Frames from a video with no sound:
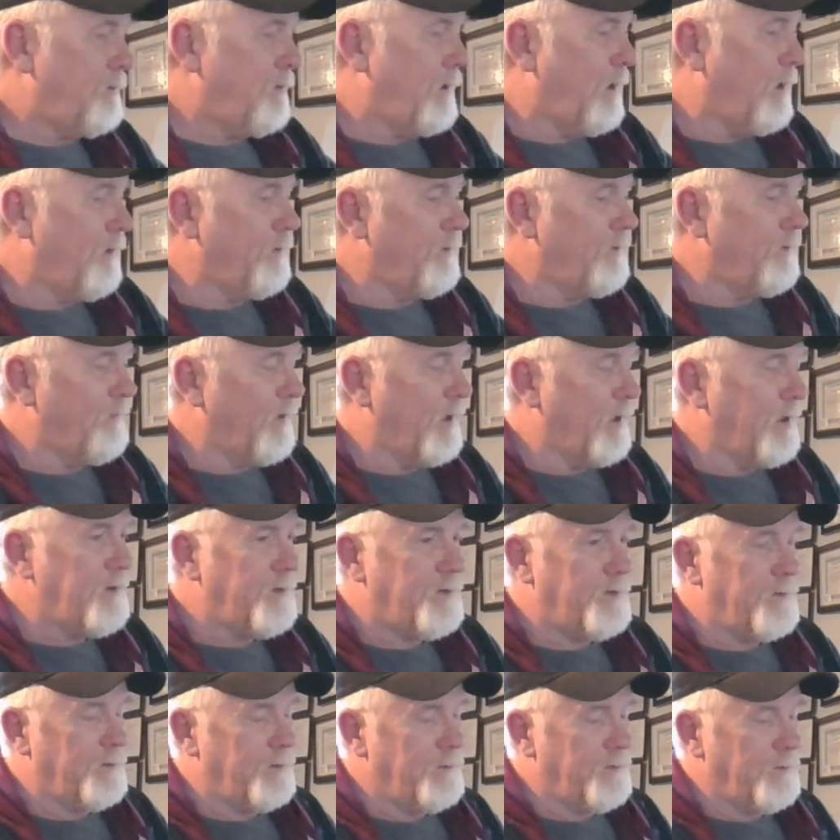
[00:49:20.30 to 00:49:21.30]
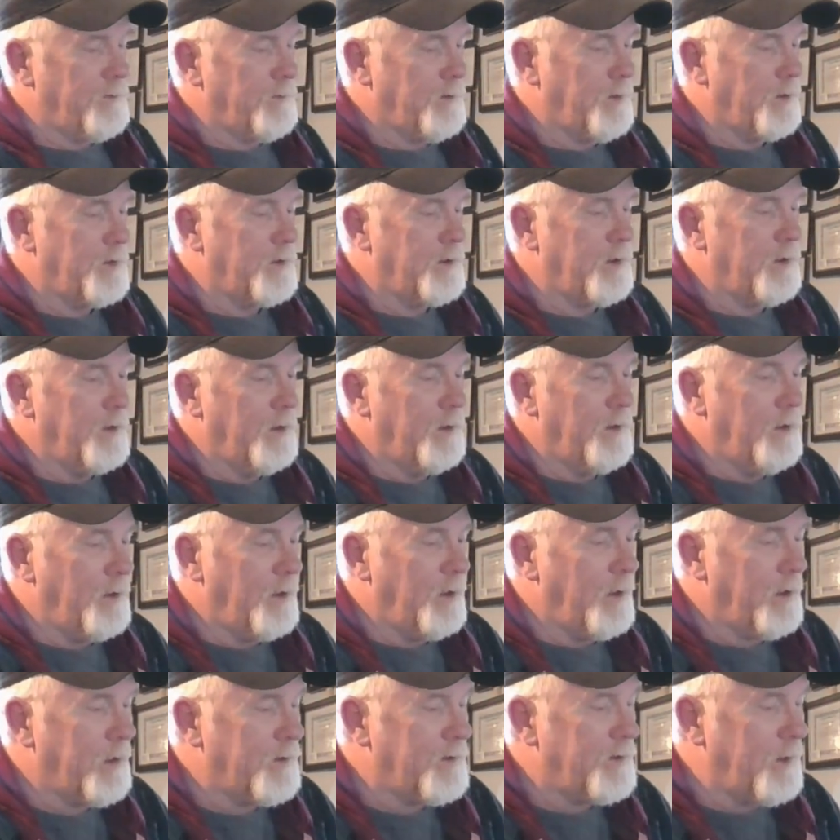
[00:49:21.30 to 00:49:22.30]
other device because,
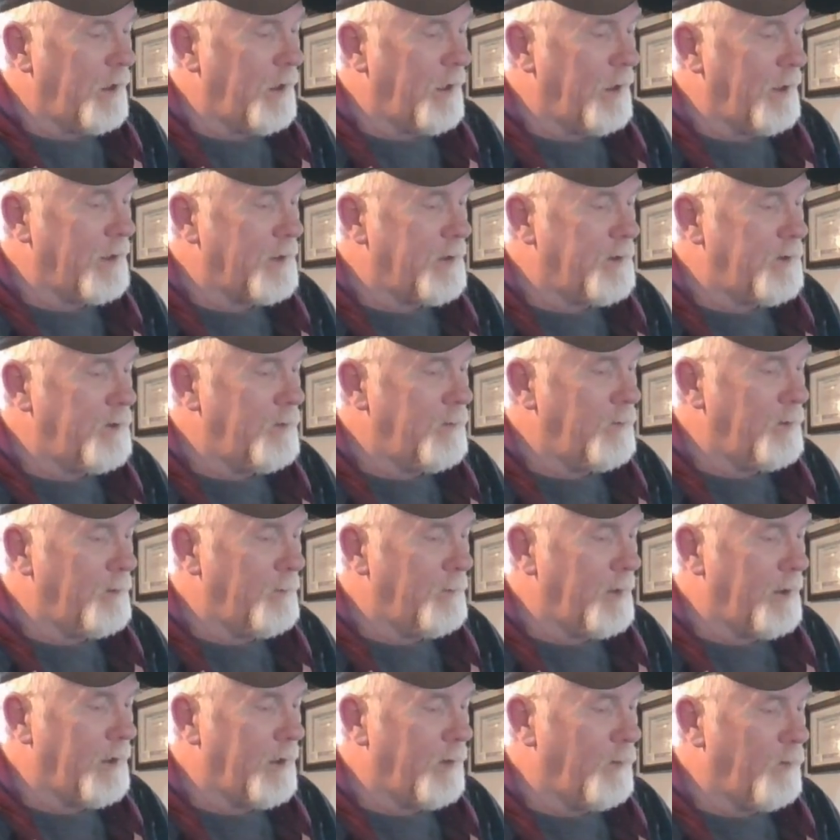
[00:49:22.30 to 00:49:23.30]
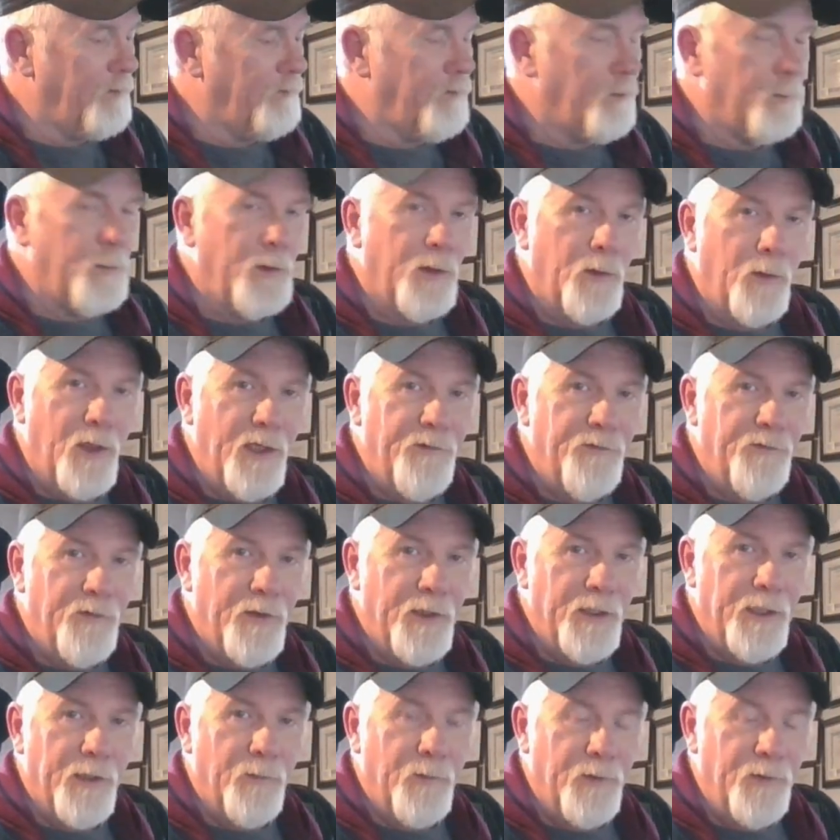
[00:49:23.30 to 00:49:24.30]
like I said, I got two of them. I got one for my wife and I
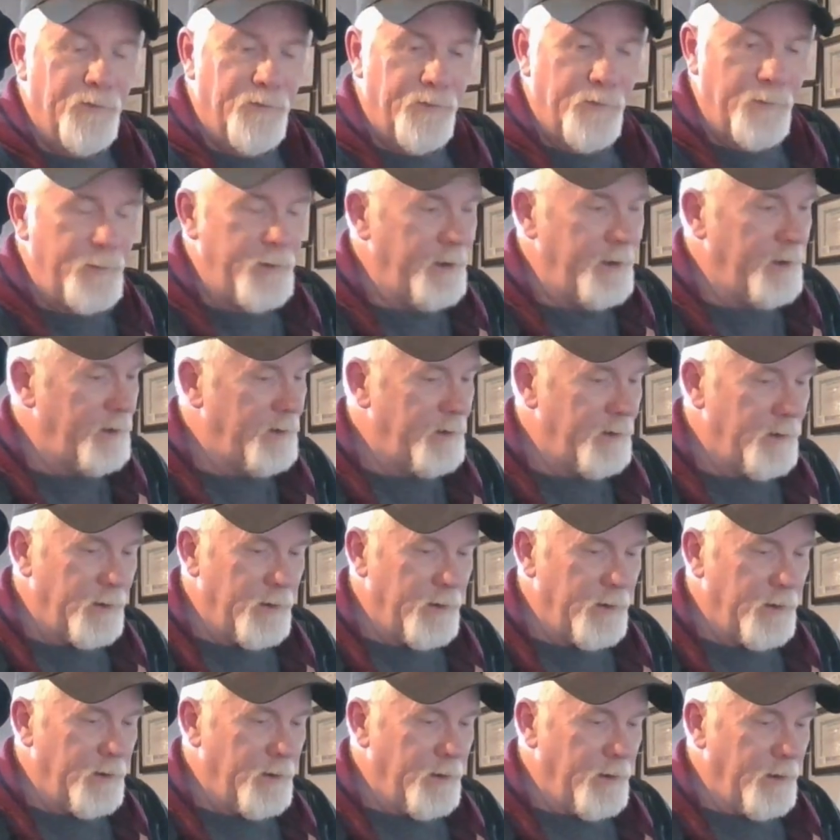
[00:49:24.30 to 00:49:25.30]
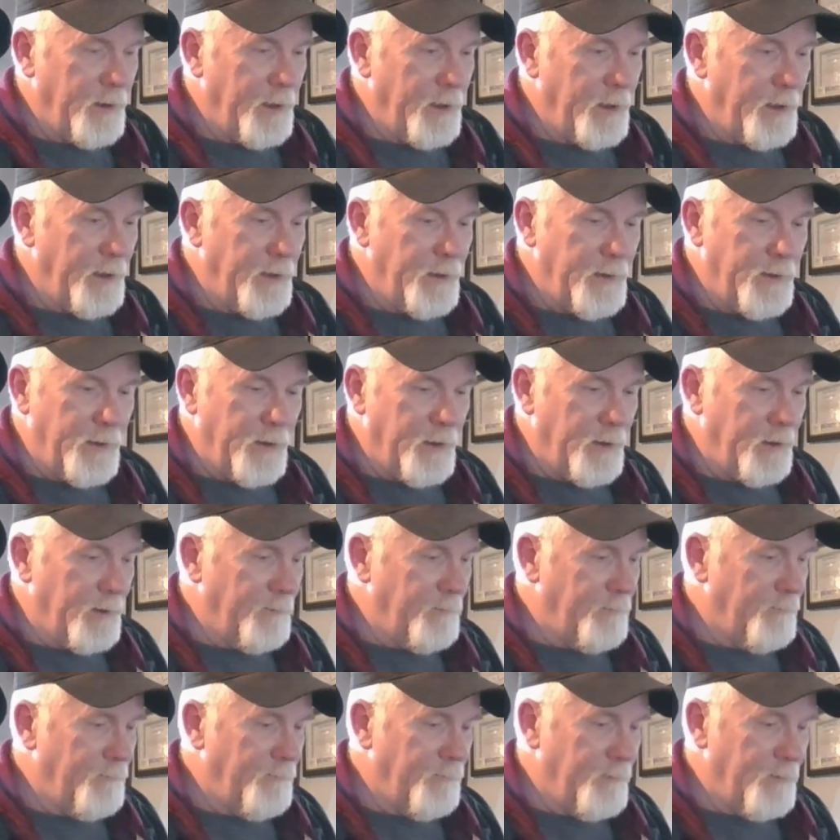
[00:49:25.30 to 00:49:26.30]
got one for me. And uh,
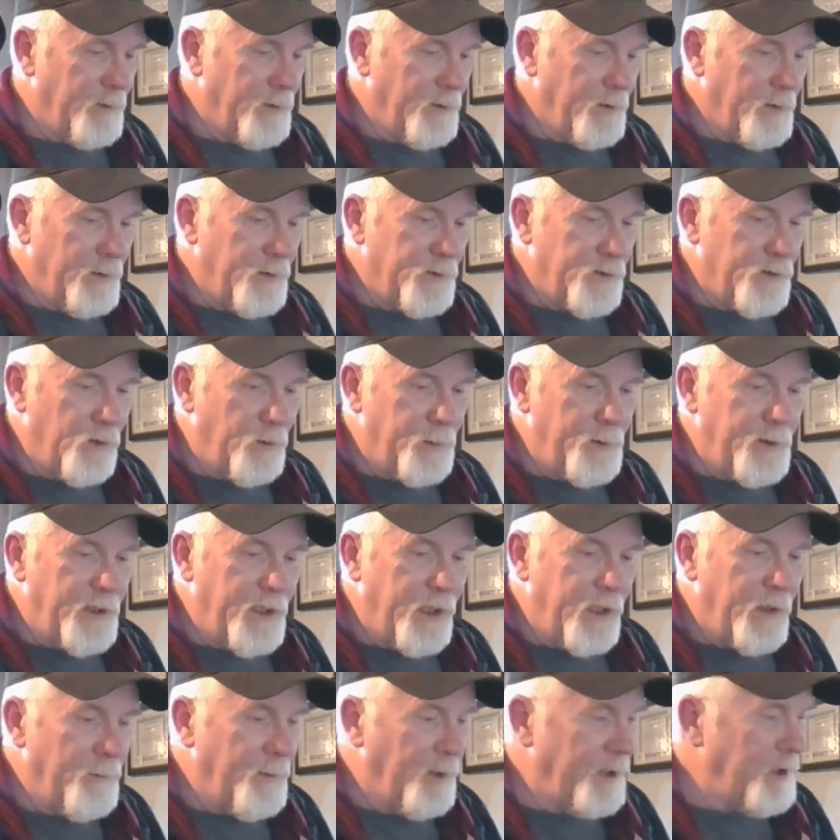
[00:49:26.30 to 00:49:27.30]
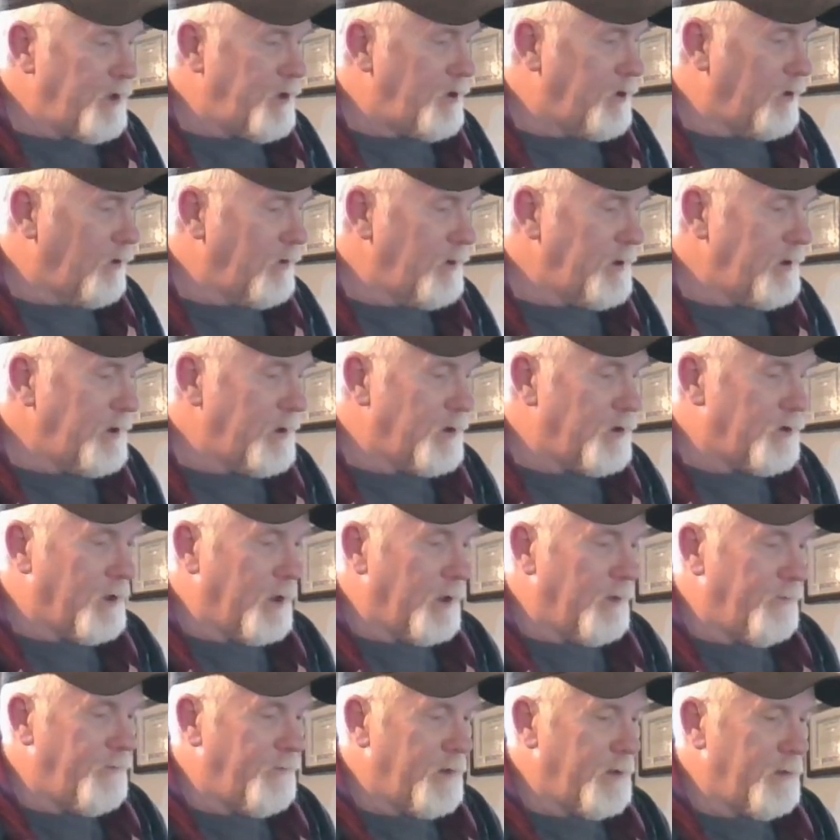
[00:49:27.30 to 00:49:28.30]
so began my journey in trying
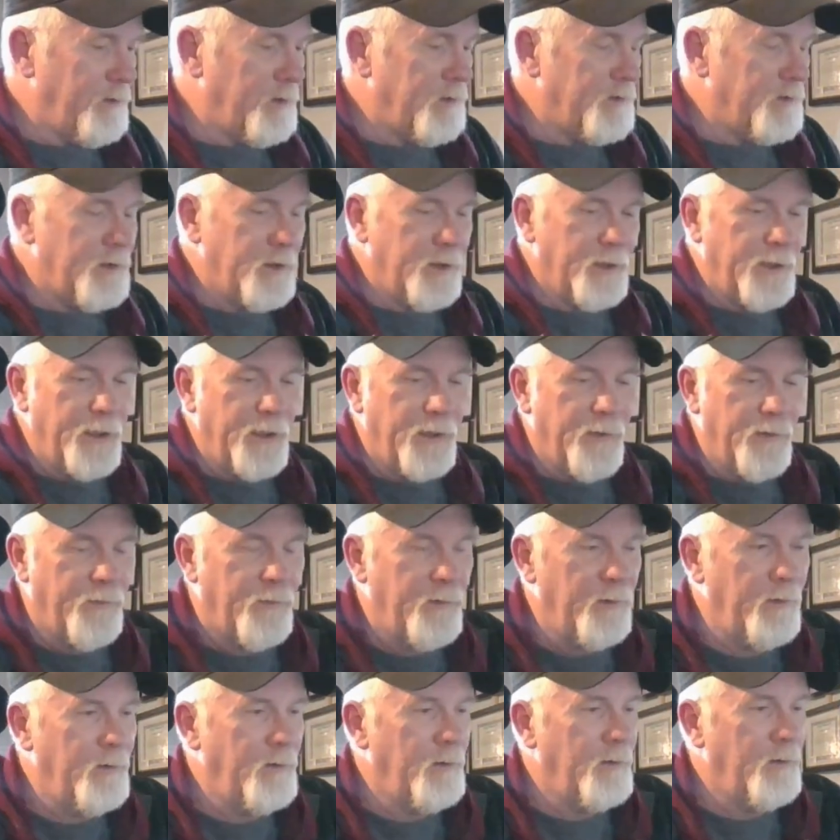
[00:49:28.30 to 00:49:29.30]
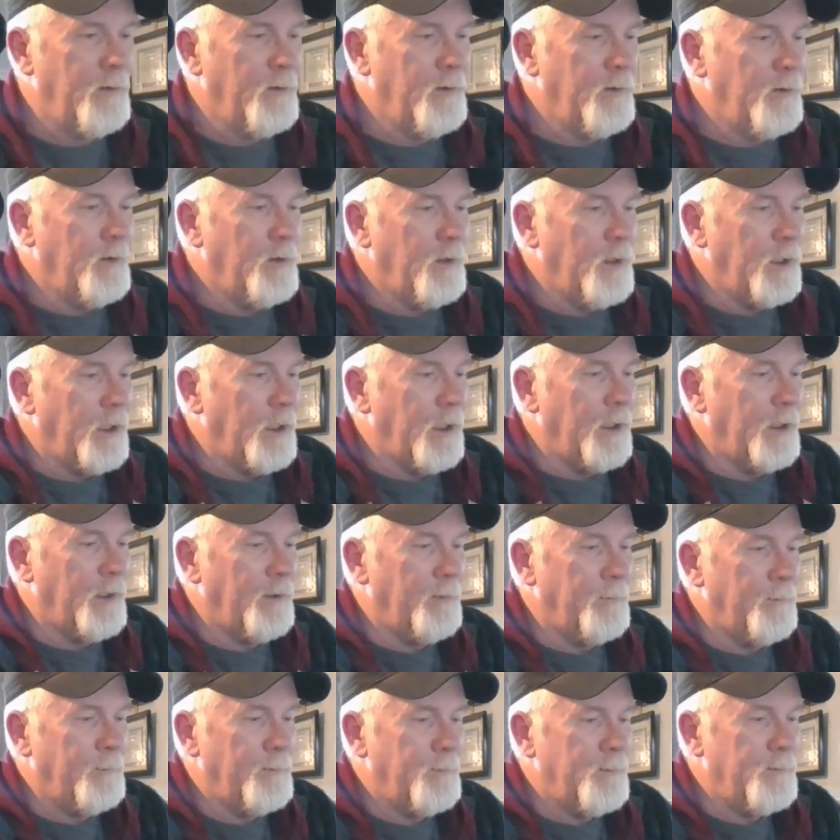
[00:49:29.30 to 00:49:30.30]
to figure this thing out.
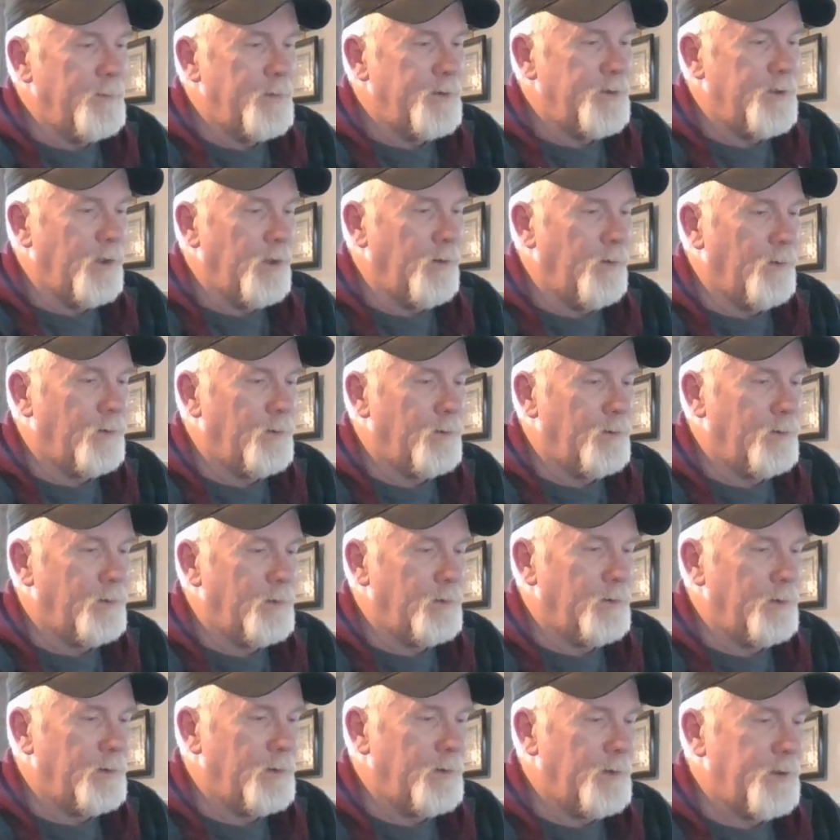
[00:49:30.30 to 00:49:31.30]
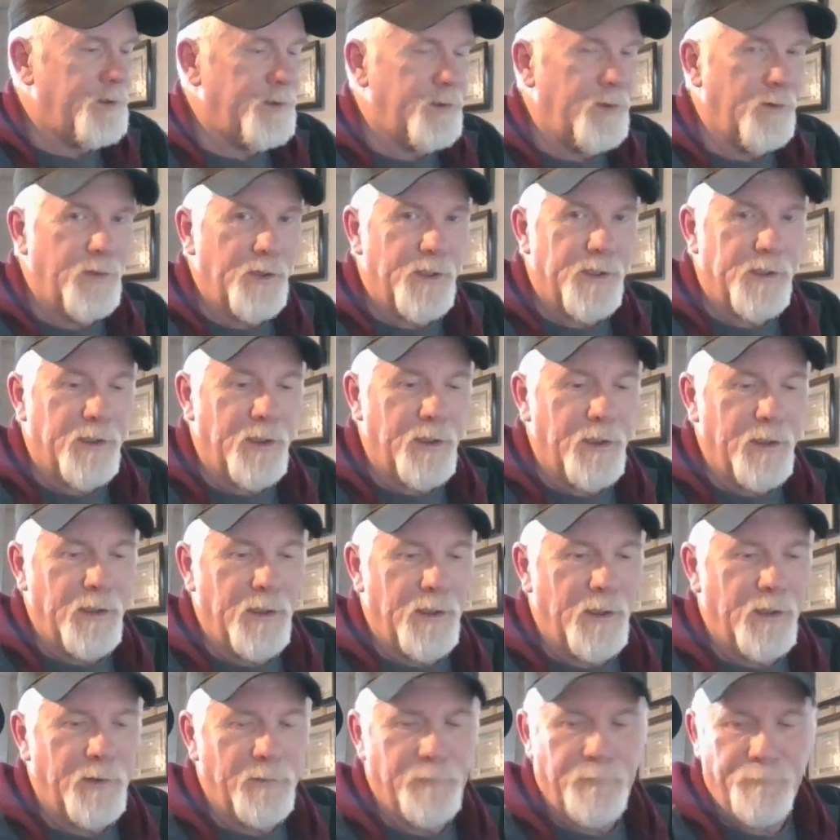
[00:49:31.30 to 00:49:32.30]
Um, so Let's turn this guy
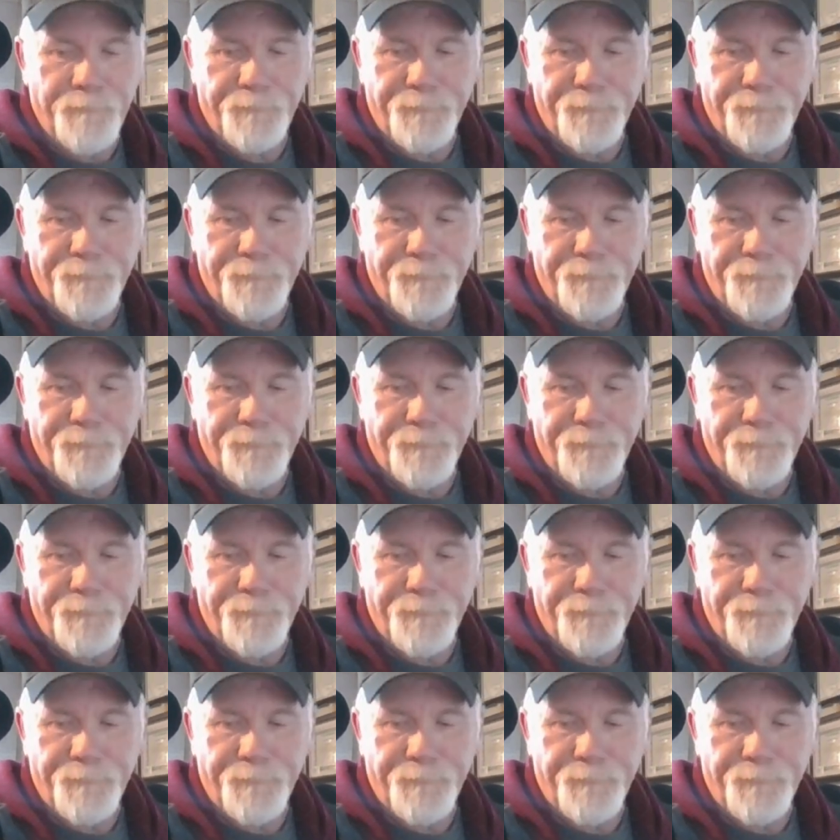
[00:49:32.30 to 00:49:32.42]
on.